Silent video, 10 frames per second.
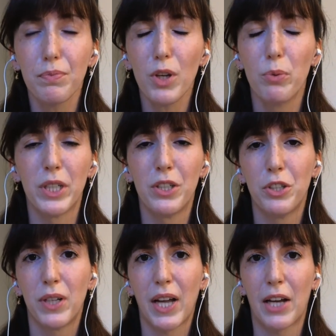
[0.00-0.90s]
we can
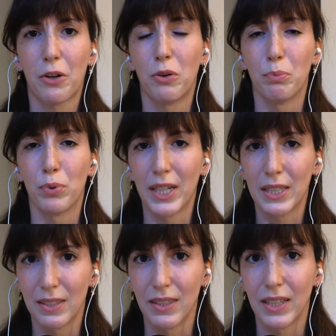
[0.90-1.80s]
do an at home
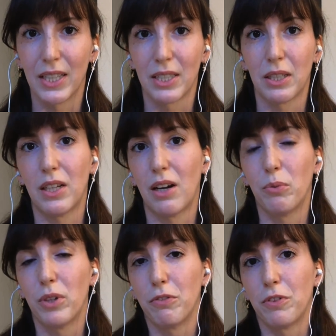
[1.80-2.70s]
pregnancy test and not
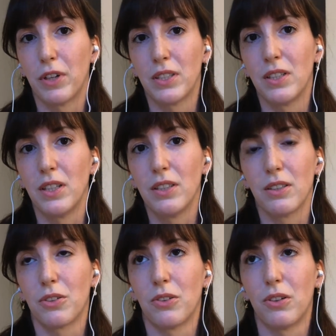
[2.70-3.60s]
one for STDs
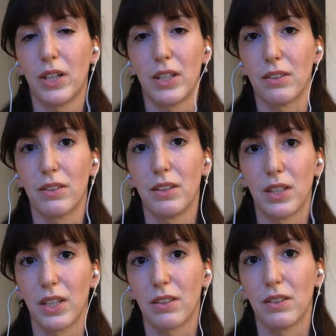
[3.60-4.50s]
as long as the
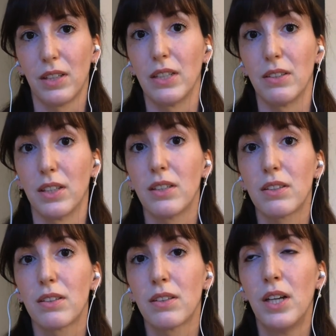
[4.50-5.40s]
test
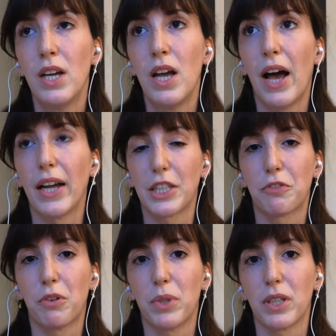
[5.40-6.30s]
exists. I guess
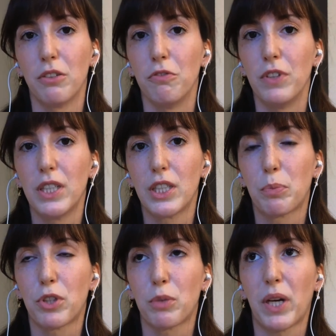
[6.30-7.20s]
from a convenience
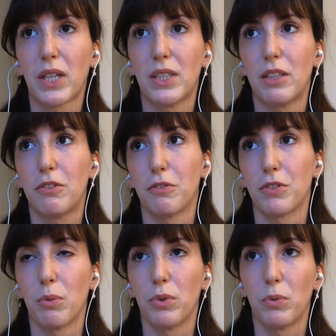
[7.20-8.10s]
perspective, if
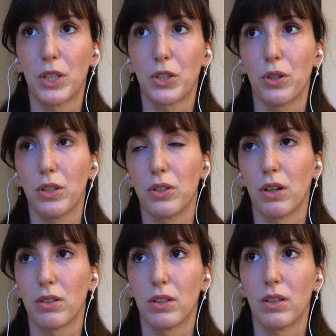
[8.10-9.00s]
someone wants to go to the
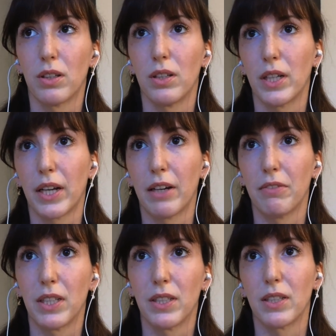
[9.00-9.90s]
doctor and like have
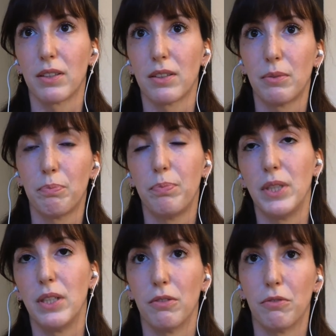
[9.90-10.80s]
that test be
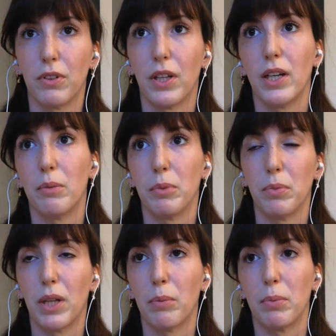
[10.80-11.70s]
done for them and
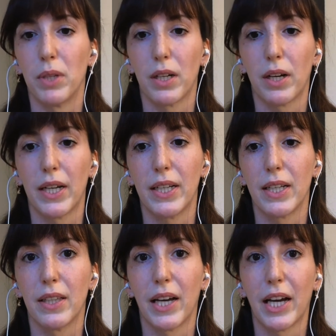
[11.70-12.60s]
blah blah blah. I
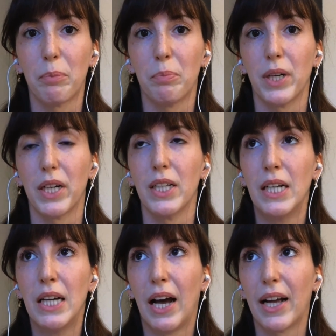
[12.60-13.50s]
get that, but
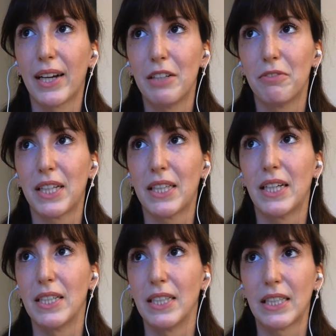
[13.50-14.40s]
I kind of like the
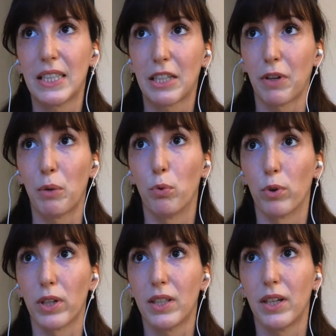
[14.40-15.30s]
idea like if I'm
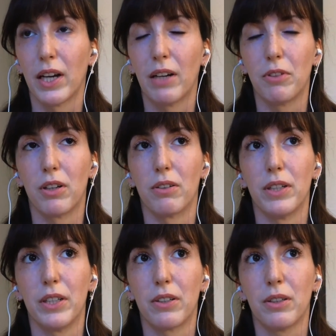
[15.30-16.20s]
worried that I have
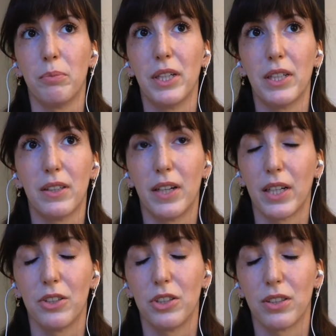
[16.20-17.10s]
gonorrhea or chlamydia that I
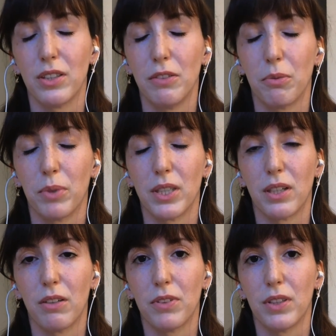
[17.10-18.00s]
can just see for
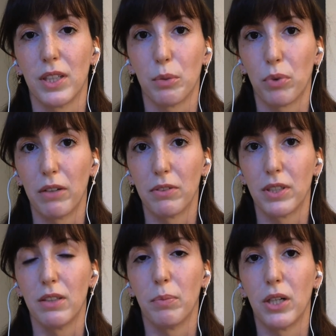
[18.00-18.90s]
myself in like the
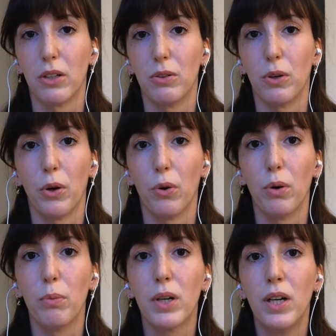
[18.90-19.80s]
privacy of my own home